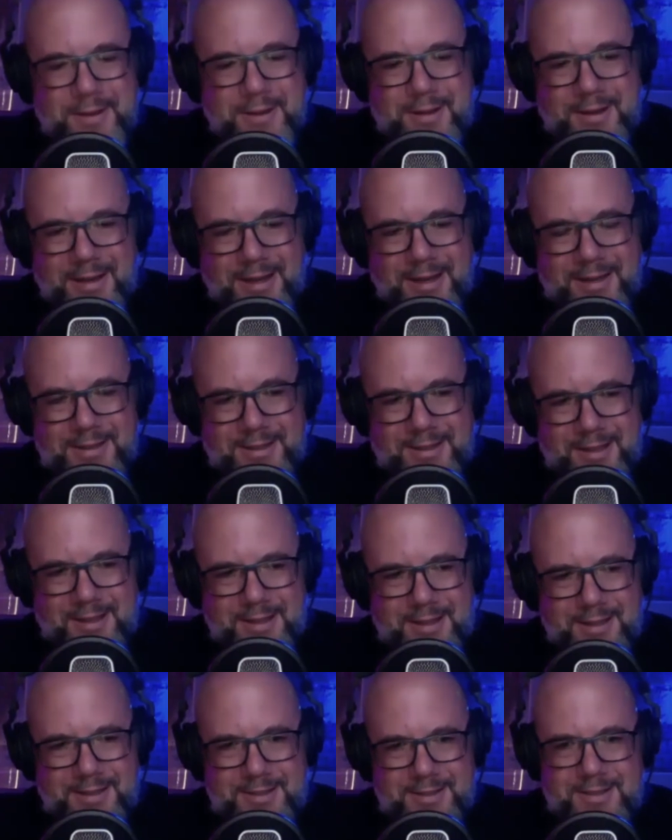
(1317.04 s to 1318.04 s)
it's,
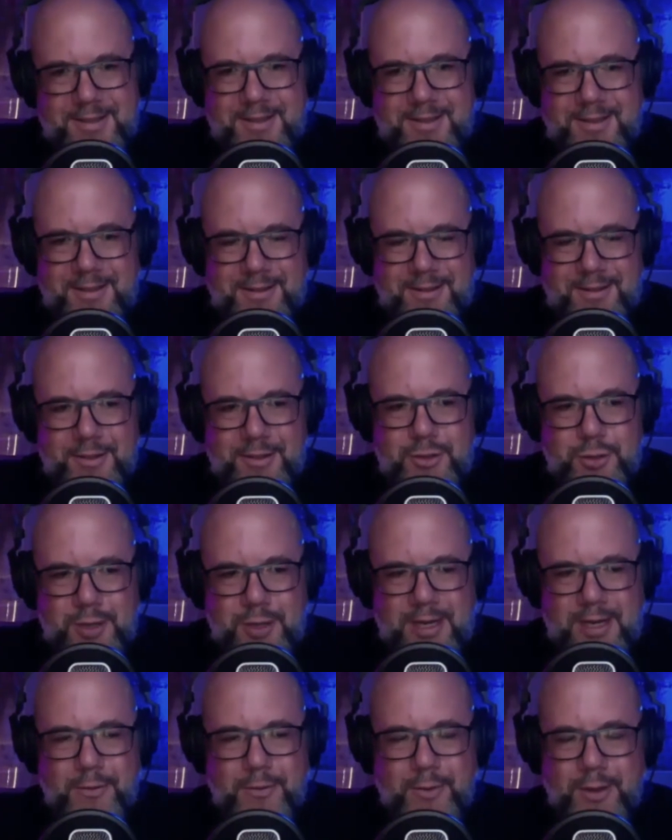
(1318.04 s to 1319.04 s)
and it's it, the
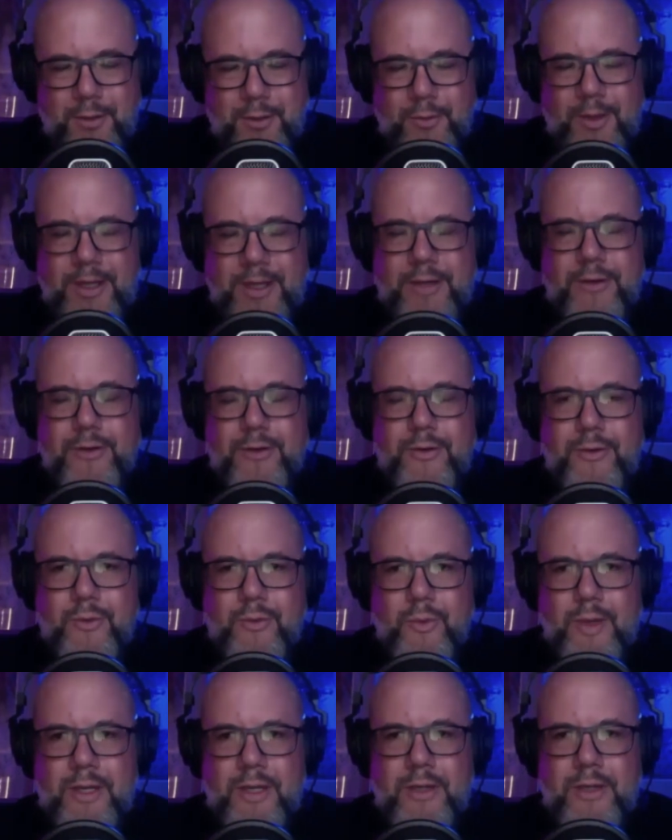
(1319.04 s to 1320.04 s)
train when you,
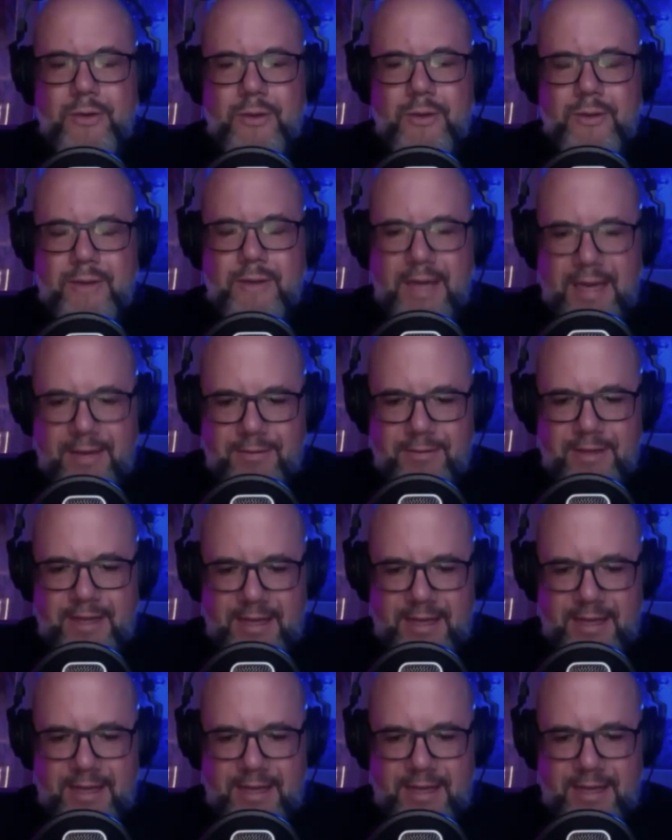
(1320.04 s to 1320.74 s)
when you have that